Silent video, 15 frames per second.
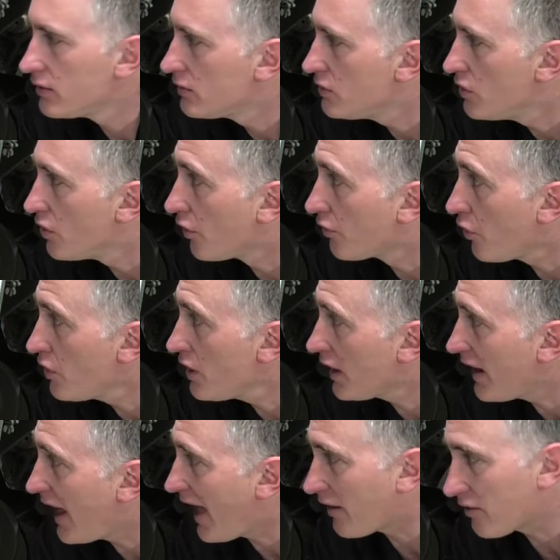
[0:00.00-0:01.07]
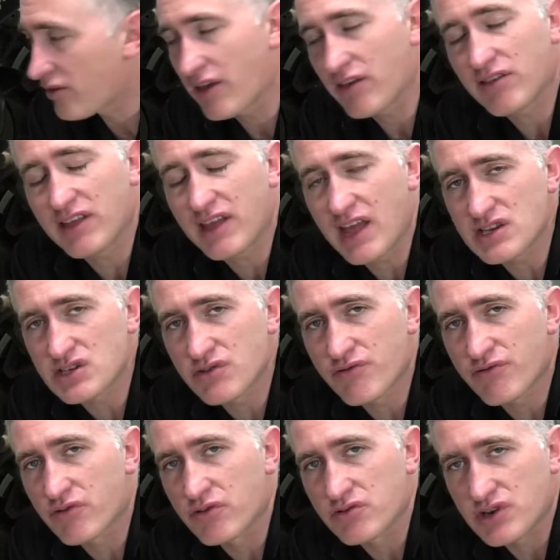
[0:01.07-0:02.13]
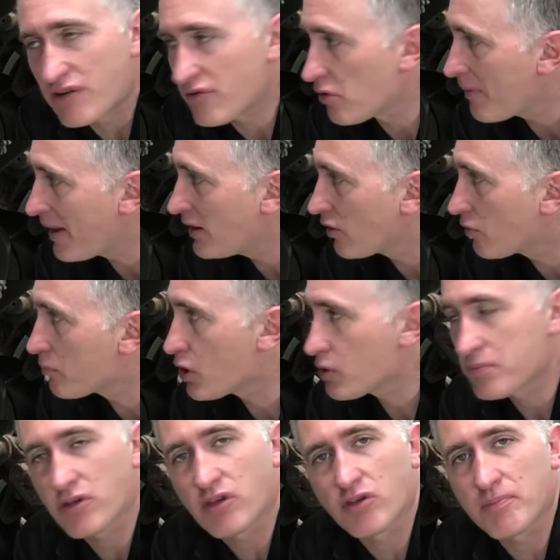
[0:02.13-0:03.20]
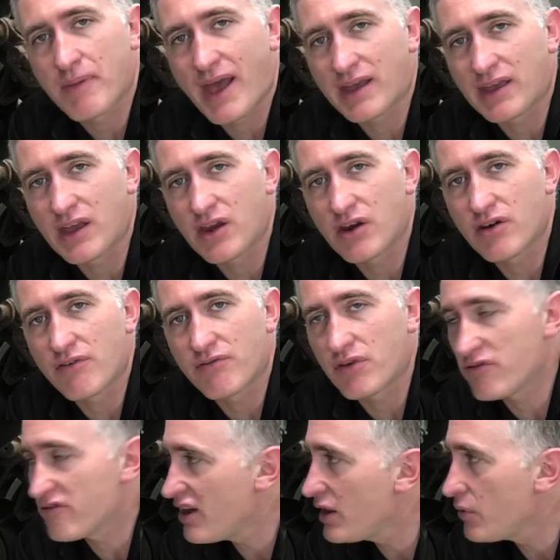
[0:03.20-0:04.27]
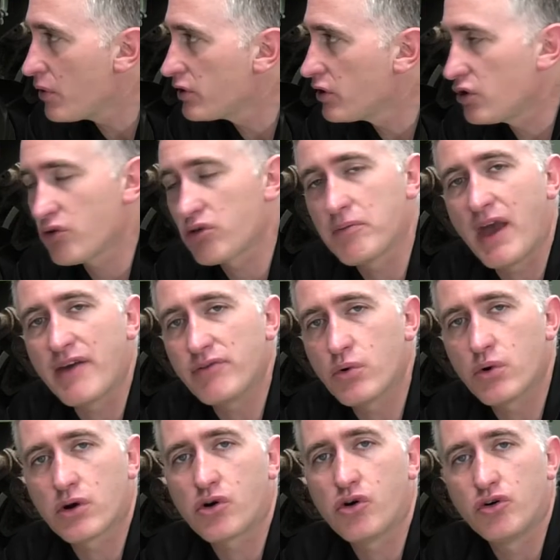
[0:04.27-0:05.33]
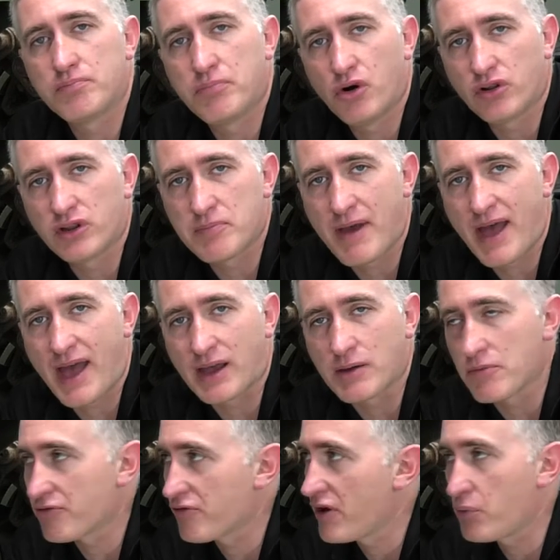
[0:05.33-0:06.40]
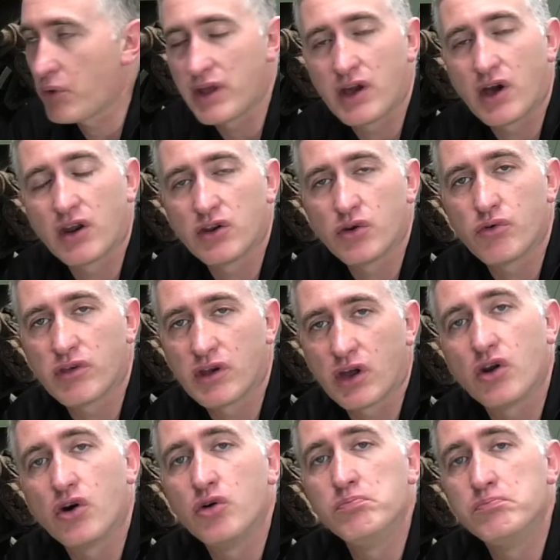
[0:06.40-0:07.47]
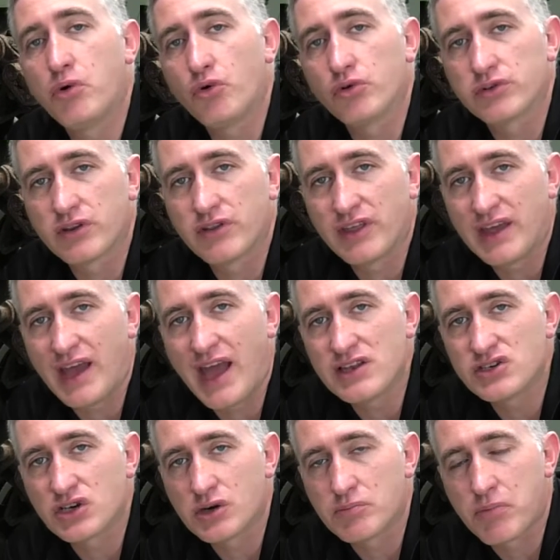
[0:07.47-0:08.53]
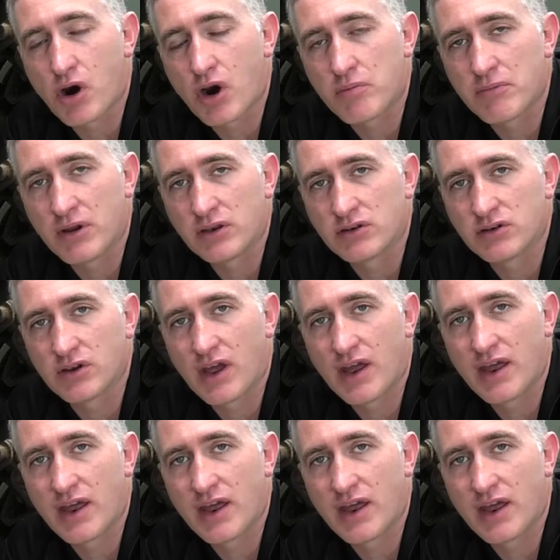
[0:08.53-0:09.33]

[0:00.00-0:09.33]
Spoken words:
Although you can access the engine for general maintenance purposes back here, if you really want to do some heavy work or pull the pack, I'm afraid what you got to do is you got to unbolt the engine compartment